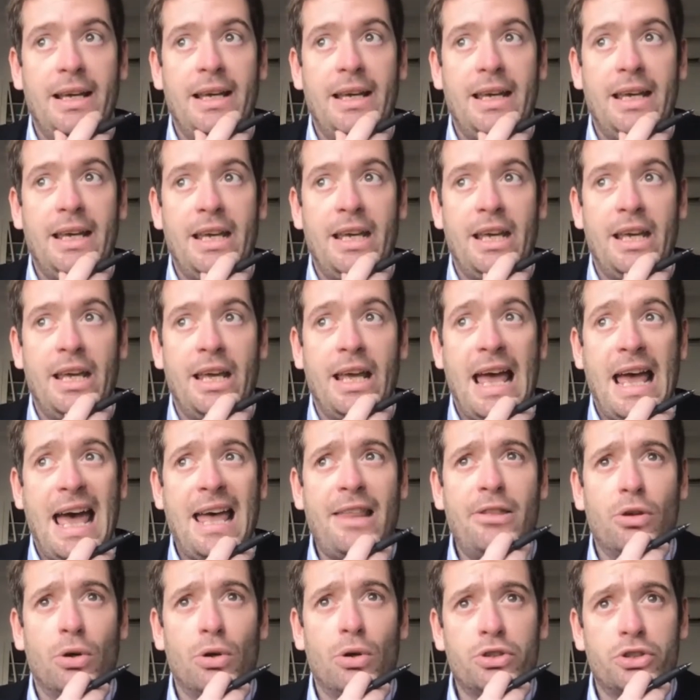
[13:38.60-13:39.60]

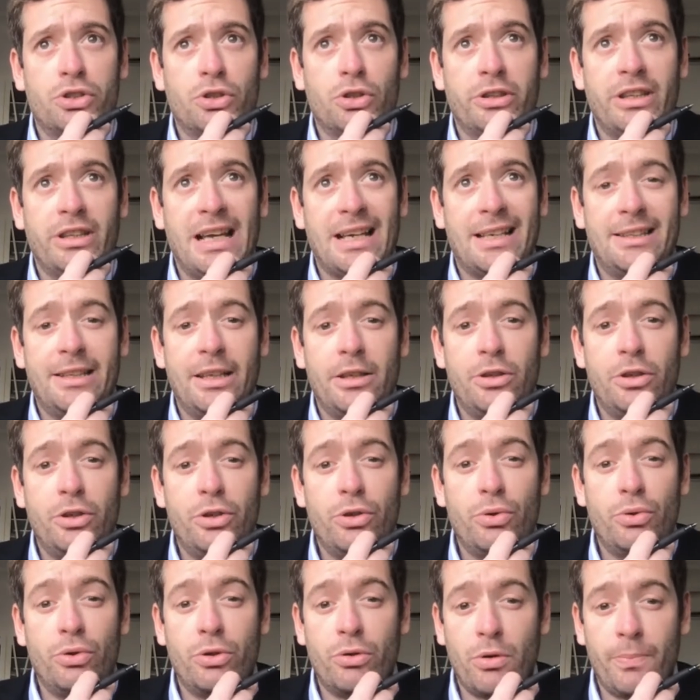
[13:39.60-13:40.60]
And also, like, the
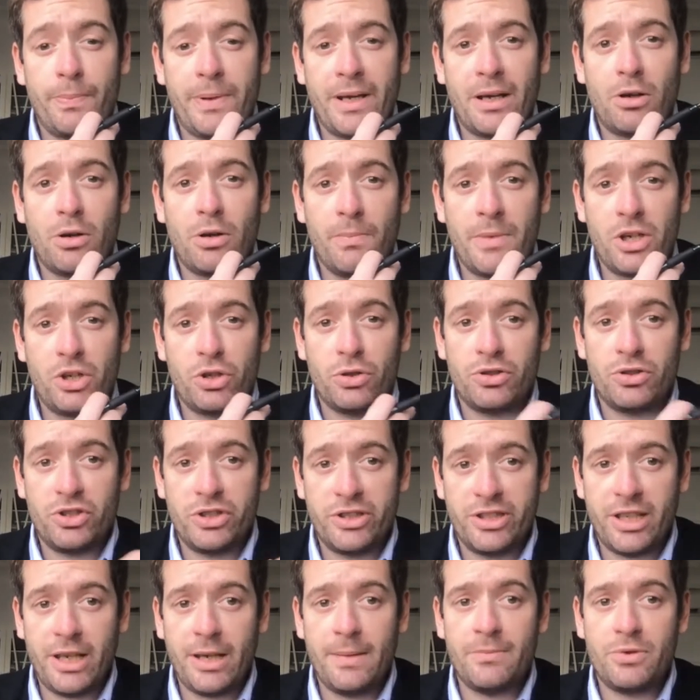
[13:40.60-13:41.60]
new European Commission
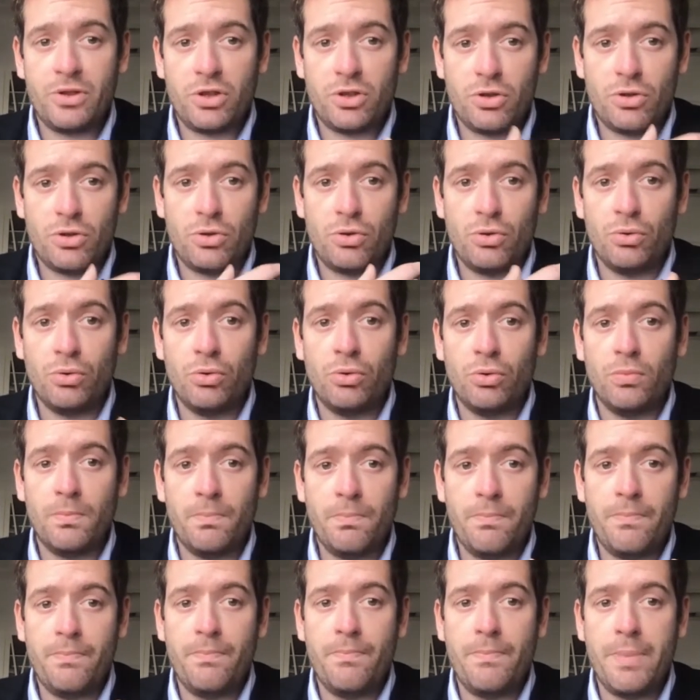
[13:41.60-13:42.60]
seems to
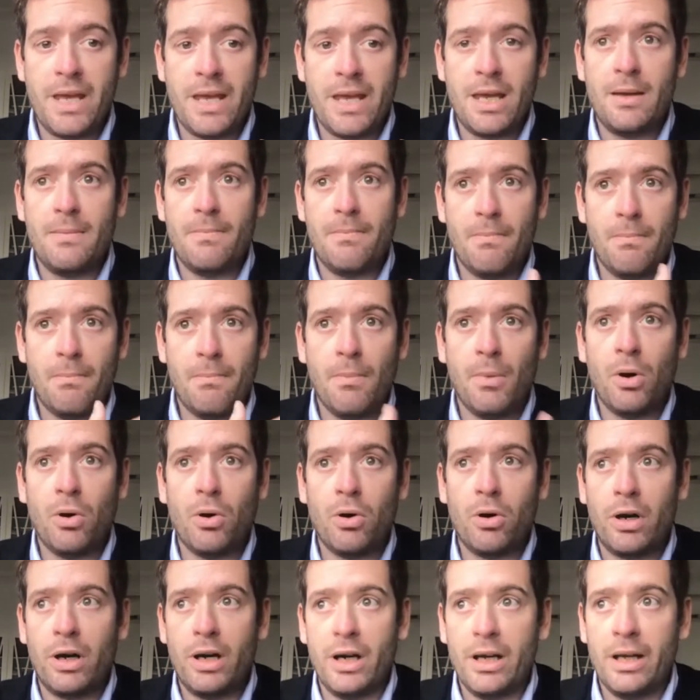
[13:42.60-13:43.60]
be
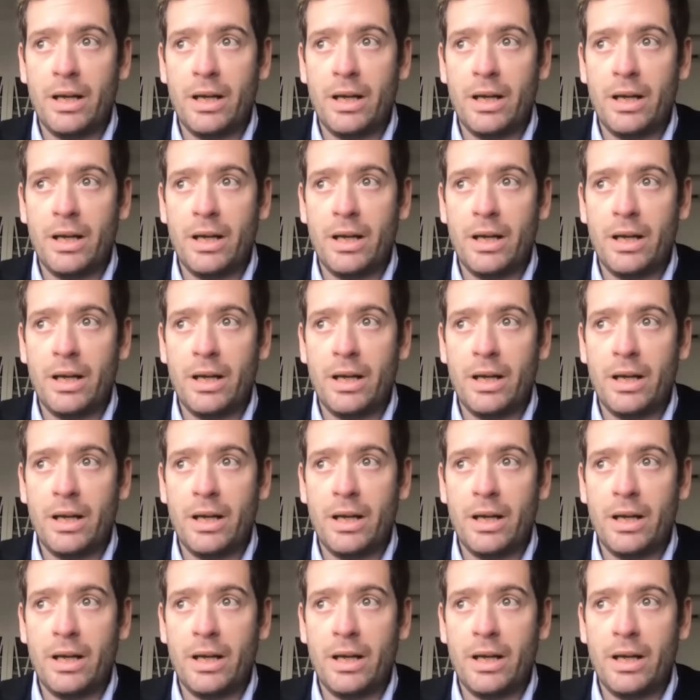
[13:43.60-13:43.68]
more